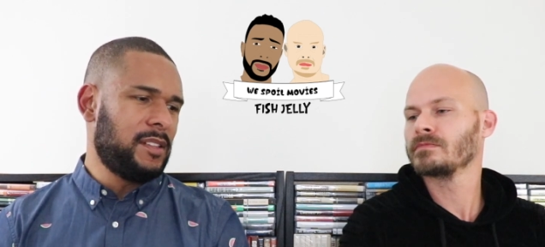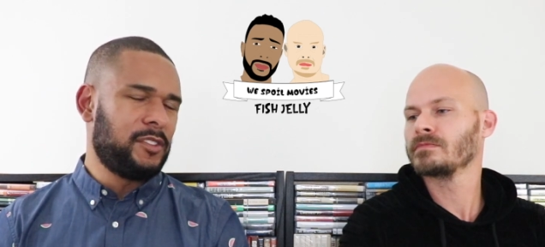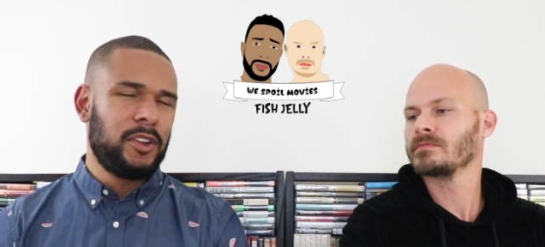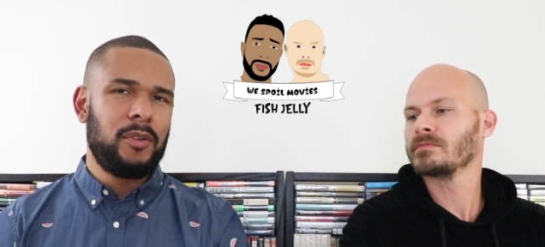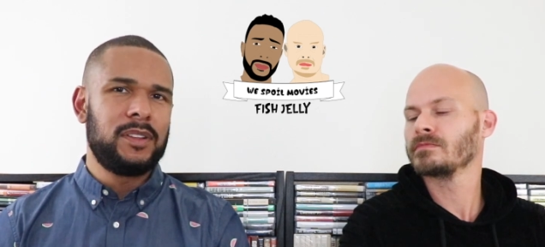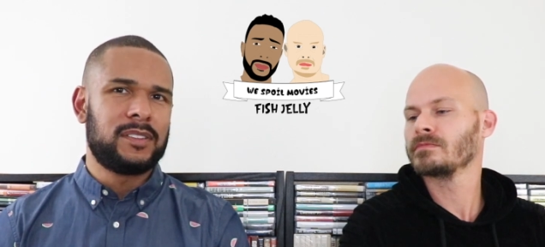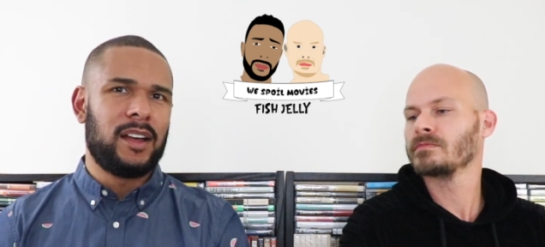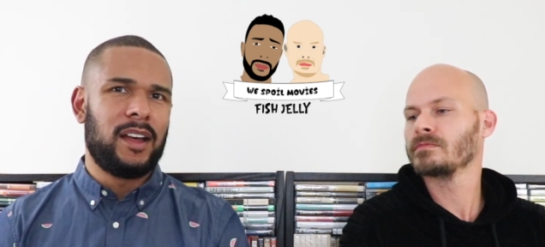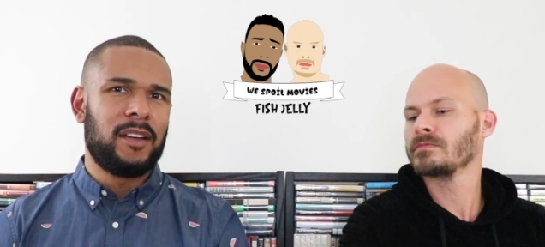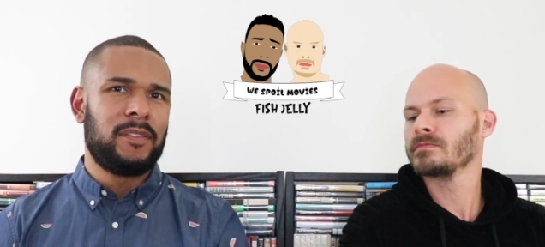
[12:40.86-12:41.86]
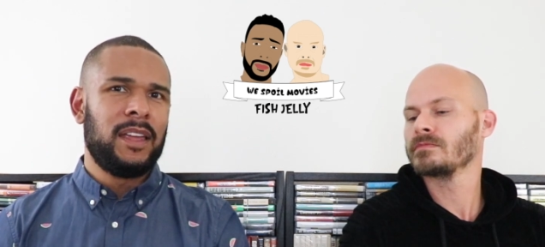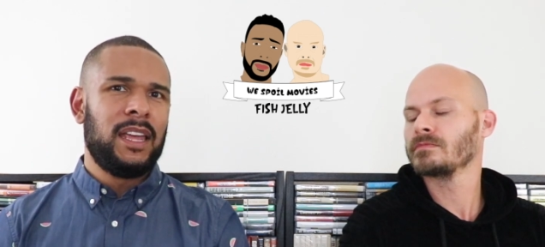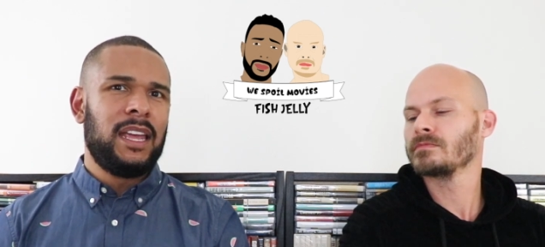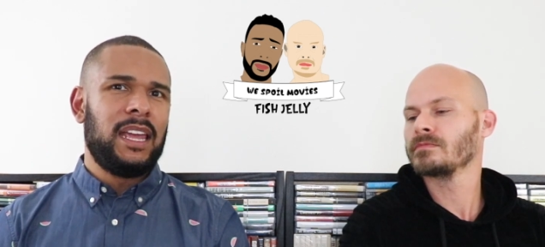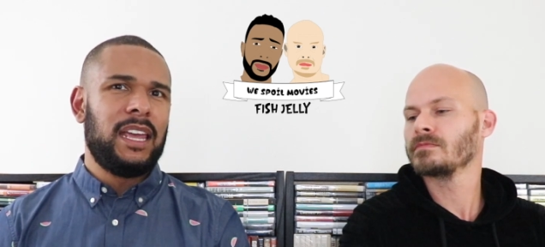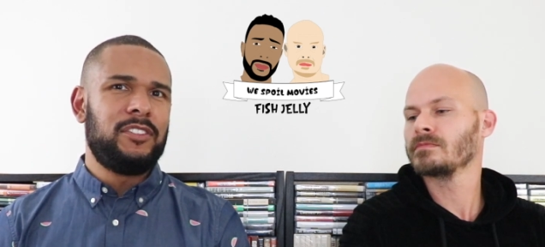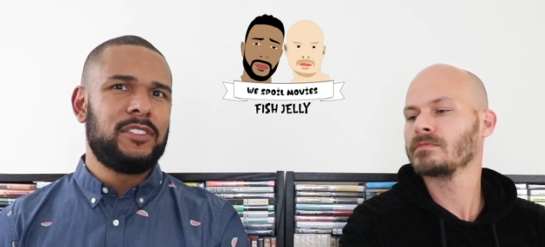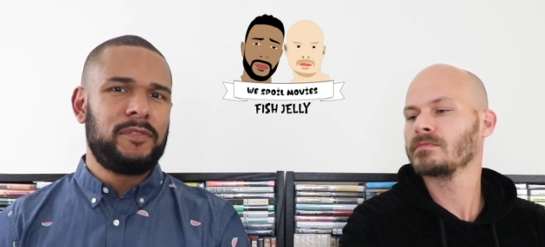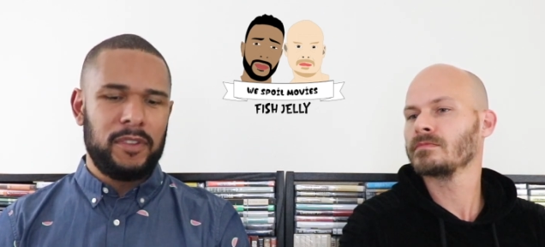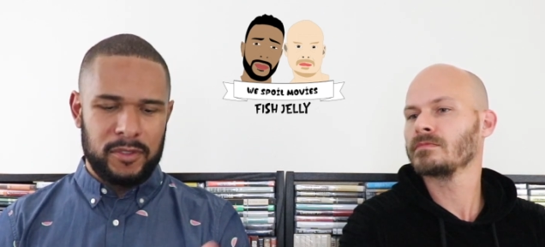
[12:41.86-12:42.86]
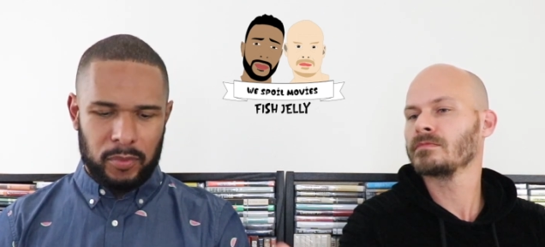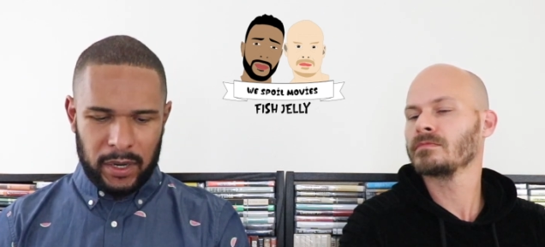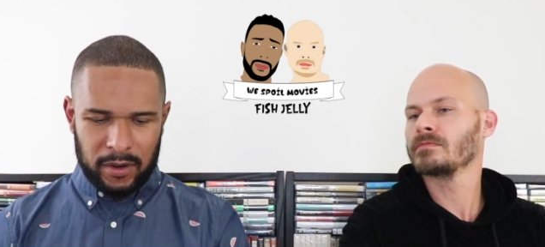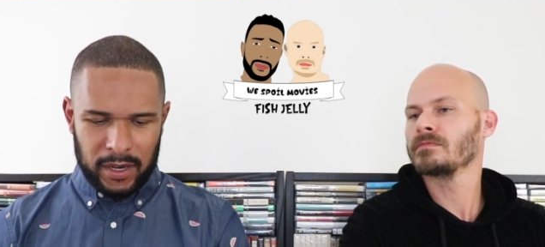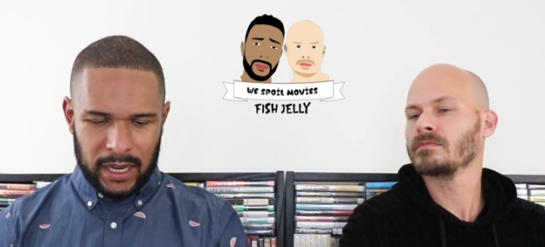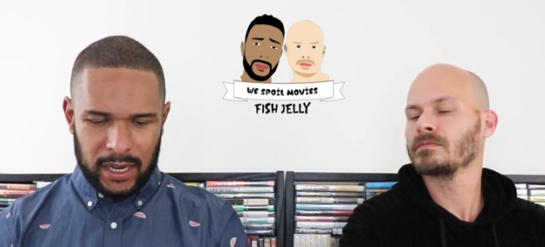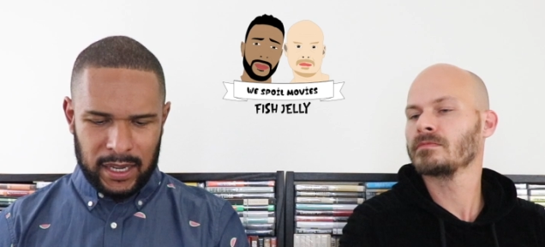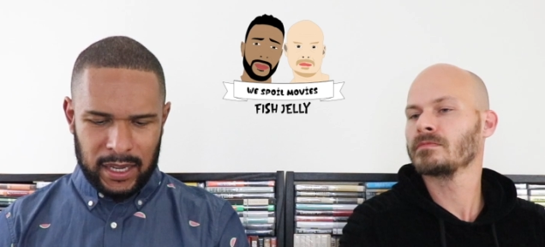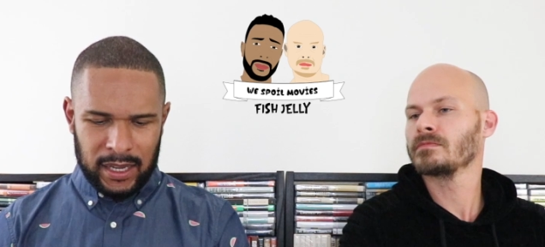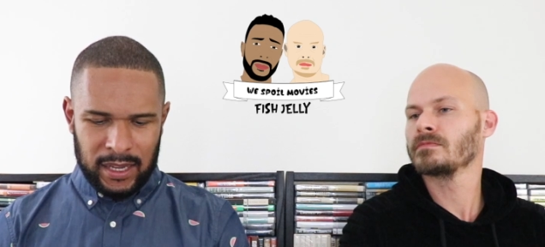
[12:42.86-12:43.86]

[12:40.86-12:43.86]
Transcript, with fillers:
Speaker 1: the tone is off, it just feels weird. Like,